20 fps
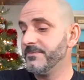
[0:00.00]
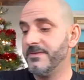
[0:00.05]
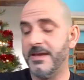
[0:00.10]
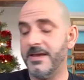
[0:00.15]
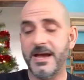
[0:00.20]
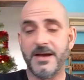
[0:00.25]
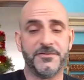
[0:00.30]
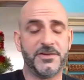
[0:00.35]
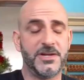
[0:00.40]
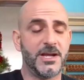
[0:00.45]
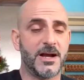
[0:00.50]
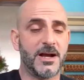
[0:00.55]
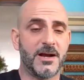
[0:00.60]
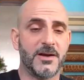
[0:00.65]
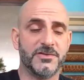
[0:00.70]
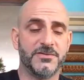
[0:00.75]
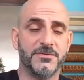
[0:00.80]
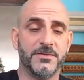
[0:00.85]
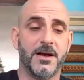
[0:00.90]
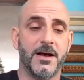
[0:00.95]

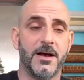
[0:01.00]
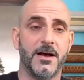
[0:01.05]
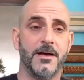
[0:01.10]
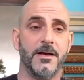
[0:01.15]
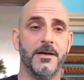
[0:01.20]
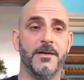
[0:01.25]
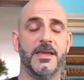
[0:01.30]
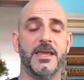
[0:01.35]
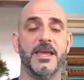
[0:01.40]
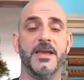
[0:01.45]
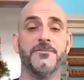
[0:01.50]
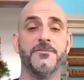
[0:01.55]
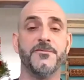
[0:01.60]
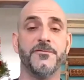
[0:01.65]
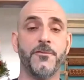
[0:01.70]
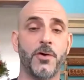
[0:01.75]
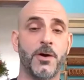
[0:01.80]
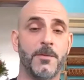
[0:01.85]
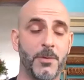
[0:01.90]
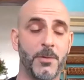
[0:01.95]
FDR's
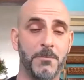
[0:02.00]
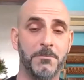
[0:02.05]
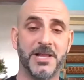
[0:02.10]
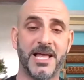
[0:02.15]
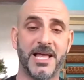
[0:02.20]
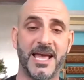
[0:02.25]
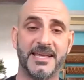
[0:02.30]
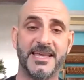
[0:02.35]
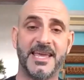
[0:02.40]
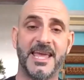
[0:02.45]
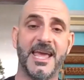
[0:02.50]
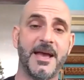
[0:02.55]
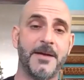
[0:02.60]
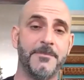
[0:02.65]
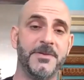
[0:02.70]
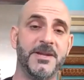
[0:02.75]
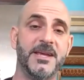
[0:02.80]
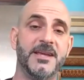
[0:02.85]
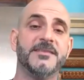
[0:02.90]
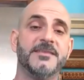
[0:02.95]
informal Black
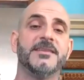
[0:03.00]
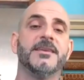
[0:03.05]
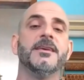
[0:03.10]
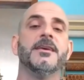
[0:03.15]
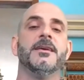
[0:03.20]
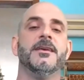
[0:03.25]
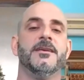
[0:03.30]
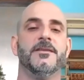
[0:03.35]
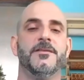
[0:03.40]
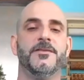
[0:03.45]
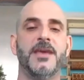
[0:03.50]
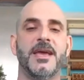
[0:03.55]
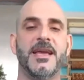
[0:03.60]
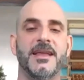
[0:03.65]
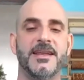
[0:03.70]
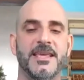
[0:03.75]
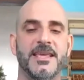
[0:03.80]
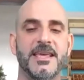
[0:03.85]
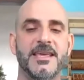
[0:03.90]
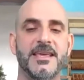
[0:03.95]
cabinet
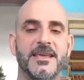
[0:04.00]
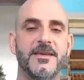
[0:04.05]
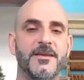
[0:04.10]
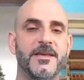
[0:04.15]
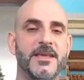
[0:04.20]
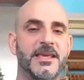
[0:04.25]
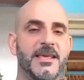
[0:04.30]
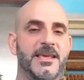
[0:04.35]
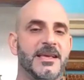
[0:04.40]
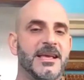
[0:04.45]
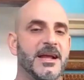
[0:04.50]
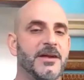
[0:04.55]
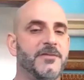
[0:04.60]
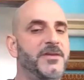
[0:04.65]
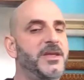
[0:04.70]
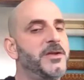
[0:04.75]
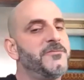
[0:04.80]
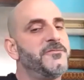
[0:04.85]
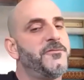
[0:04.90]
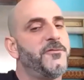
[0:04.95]
that he kind
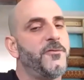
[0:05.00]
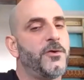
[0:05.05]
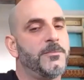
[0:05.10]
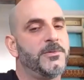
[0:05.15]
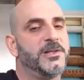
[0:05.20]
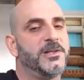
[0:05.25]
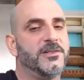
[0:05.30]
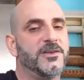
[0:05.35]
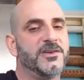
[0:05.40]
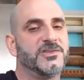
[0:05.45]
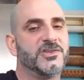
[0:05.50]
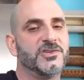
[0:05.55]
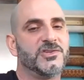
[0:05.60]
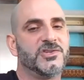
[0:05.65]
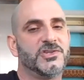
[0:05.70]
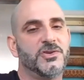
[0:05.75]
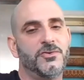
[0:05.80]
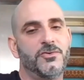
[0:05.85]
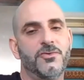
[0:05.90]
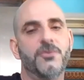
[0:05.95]
of informally
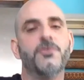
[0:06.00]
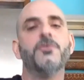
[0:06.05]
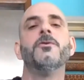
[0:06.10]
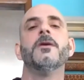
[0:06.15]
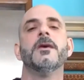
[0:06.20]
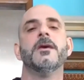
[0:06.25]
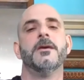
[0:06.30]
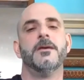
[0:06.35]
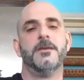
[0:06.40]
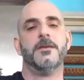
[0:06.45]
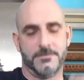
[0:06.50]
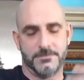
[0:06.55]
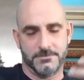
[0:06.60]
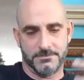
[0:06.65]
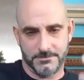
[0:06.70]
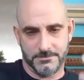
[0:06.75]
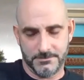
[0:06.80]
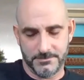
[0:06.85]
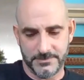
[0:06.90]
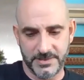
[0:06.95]
listens to.
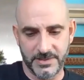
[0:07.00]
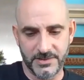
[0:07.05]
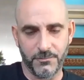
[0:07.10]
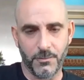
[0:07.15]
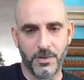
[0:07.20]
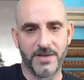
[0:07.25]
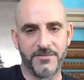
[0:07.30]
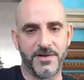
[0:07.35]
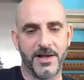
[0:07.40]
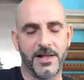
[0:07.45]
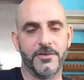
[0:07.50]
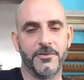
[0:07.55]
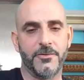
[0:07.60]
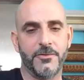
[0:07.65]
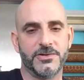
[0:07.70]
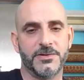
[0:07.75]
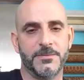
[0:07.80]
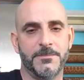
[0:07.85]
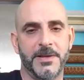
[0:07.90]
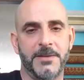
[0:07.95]
His wife
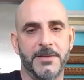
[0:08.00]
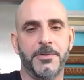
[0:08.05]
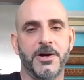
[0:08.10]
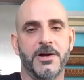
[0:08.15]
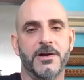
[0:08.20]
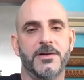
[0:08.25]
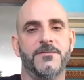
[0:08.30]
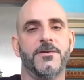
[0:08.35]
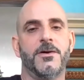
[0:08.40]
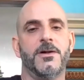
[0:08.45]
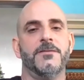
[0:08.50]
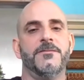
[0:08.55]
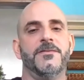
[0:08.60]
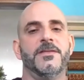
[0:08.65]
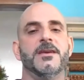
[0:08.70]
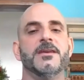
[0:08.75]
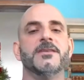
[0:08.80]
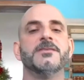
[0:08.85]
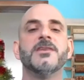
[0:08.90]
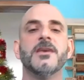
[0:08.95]
Eleanor is a big part of all of
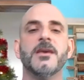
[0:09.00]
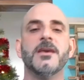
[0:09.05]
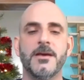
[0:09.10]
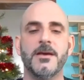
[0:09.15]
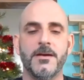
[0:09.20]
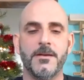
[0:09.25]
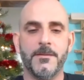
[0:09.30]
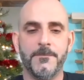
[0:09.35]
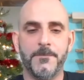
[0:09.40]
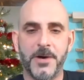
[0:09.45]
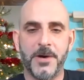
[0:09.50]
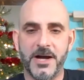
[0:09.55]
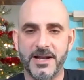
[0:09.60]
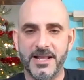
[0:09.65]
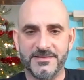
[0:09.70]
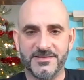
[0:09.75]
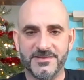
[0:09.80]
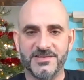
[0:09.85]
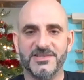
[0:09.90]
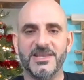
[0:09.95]
this, but
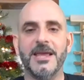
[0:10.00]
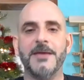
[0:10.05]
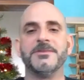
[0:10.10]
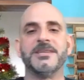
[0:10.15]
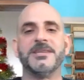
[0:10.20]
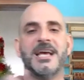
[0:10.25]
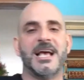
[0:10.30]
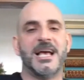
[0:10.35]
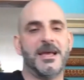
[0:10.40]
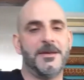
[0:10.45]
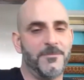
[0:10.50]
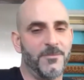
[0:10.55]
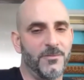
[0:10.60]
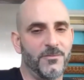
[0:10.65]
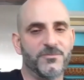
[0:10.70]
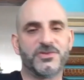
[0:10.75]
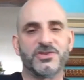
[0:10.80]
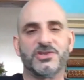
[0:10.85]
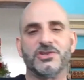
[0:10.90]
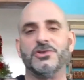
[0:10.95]
at the same time,
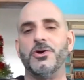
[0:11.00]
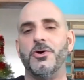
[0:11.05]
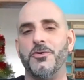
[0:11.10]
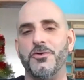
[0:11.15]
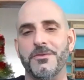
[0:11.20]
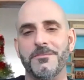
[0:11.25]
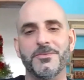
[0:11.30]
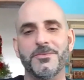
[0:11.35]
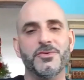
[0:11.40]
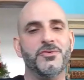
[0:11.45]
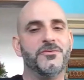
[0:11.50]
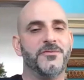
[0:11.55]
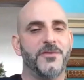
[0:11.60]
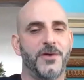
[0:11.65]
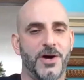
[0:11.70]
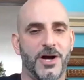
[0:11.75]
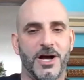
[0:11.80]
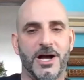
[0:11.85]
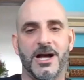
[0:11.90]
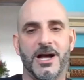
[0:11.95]
slow to move
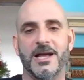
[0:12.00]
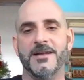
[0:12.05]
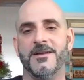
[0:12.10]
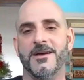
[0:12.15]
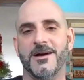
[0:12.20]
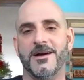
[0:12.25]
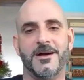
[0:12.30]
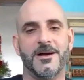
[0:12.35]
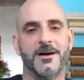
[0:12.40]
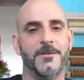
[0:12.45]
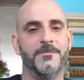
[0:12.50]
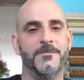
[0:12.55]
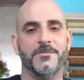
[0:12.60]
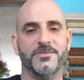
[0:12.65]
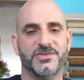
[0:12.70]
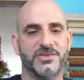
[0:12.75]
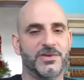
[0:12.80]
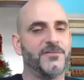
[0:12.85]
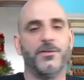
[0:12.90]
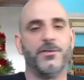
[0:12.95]
on
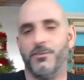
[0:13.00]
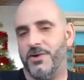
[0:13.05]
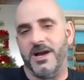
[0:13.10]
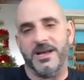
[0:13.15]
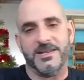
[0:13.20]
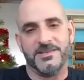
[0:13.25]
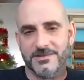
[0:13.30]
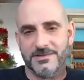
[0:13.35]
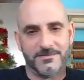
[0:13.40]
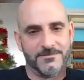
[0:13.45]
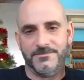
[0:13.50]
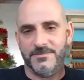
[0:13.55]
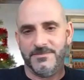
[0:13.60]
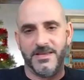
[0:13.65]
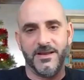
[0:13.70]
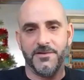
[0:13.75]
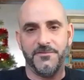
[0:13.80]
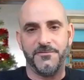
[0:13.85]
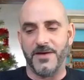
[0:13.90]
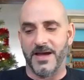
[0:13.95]
civil rights,
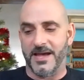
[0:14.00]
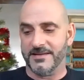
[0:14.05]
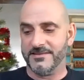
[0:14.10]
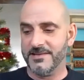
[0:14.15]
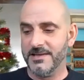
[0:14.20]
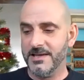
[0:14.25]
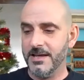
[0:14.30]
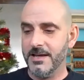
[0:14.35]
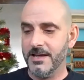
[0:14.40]
in effect,